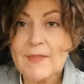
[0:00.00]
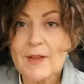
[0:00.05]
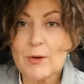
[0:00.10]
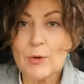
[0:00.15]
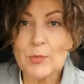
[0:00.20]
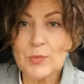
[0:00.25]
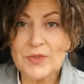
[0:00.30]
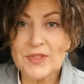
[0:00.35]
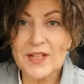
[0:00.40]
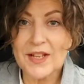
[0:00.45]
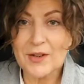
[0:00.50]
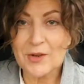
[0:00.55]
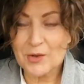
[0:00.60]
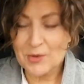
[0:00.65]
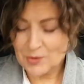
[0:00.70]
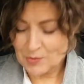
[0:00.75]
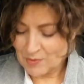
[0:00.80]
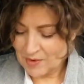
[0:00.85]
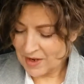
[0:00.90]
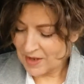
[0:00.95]
Oops, there
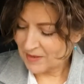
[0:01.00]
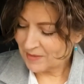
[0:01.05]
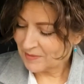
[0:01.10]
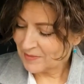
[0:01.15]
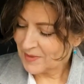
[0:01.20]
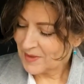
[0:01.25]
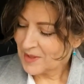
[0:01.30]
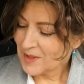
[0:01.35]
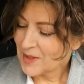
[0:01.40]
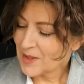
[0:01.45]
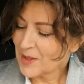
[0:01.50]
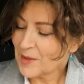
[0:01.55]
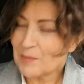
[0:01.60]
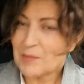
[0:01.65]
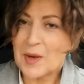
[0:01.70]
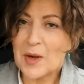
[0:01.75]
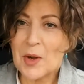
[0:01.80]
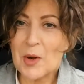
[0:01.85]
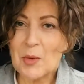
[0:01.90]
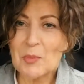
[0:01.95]
goes my
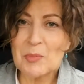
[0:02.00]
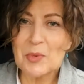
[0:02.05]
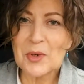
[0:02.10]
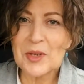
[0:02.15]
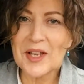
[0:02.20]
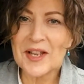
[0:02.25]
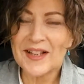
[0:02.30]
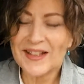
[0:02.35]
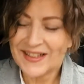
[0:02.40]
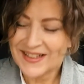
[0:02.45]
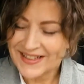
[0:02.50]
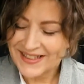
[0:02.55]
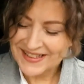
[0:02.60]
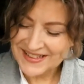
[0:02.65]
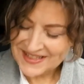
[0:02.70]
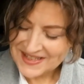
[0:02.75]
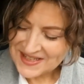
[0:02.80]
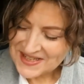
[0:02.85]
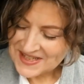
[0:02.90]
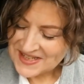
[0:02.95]
notebook.
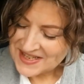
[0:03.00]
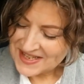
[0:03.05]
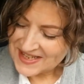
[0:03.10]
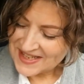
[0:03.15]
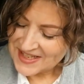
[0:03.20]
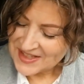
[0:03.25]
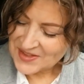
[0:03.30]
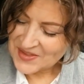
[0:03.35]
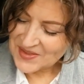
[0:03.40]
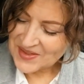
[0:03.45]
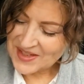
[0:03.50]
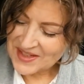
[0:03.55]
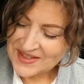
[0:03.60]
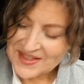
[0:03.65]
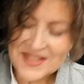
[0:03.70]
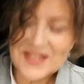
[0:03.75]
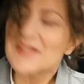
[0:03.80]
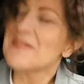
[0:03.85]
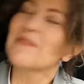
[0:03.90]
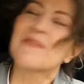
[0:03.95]

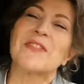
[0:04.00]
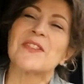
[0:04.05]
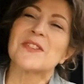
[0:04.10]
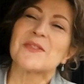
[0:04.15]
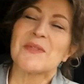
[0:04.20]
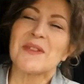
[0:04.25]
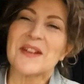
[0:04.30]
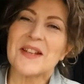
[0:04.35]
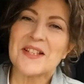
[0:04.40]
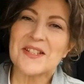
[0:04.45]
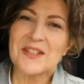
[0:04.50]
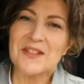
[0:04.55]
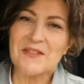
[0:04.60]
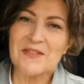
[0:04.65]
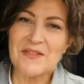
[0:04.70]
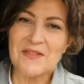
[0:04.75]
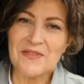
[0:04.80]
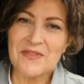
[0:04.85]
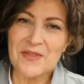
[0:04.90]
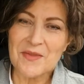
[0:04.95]
This first one is
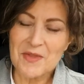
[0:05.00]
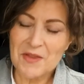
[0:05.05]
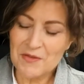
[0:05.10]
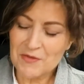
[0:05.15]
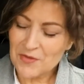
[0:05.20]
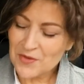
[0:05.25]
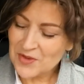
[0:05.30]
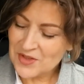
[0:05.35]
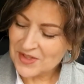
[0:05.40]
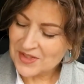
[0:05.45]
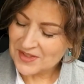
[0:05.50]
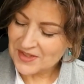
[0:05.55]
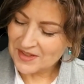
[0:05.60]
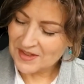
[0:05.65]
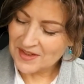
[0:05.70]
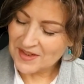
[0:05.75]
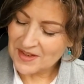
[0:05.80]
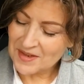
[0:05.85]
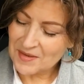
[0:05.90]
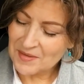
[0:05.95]
from the first
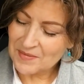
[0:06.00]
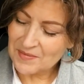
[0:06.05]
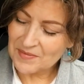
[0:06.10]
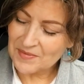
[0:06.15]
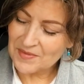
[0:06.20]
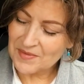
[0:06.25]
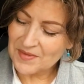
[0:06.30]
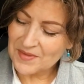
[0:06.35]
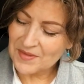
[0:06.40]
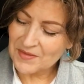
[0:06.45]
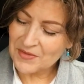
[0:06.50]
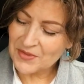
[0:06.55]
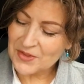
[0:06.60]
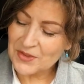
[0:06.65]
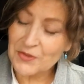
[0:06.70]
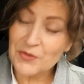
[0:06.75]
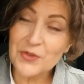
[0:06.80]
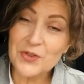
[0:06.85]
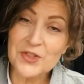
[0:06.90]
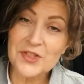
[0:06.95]

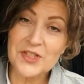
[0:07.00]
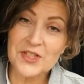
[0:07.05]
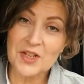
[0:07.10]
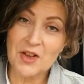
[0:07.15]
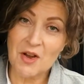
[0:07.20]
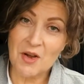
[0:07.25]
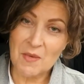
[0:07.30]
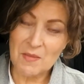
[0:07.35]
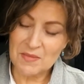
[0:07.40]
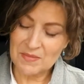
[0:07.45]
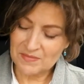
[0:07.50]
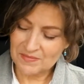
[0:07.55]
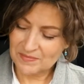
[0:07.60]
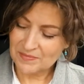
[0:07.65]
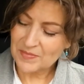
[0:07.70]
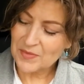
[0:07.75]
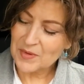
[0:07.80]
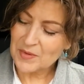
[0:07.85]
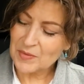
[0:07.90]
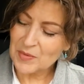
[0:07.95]
Psalm,
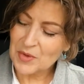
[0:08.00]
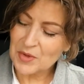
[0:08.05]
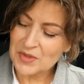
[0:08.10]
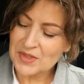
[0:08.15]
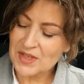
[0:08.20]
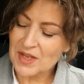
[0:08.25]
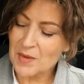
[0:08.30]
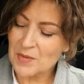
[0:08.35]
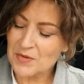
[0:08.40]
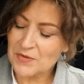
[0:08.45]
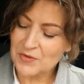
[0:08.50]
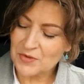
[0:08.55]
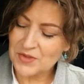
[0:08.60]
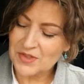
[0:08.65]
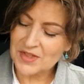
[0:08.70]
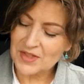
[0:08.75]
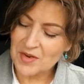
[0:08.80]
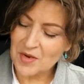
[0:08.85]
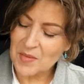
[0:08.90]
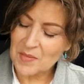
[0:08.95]
the Book of Psalms,
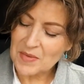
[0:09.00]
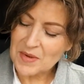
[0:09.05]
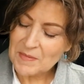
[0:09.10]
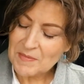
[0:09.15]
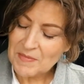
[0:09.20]
first Psalm,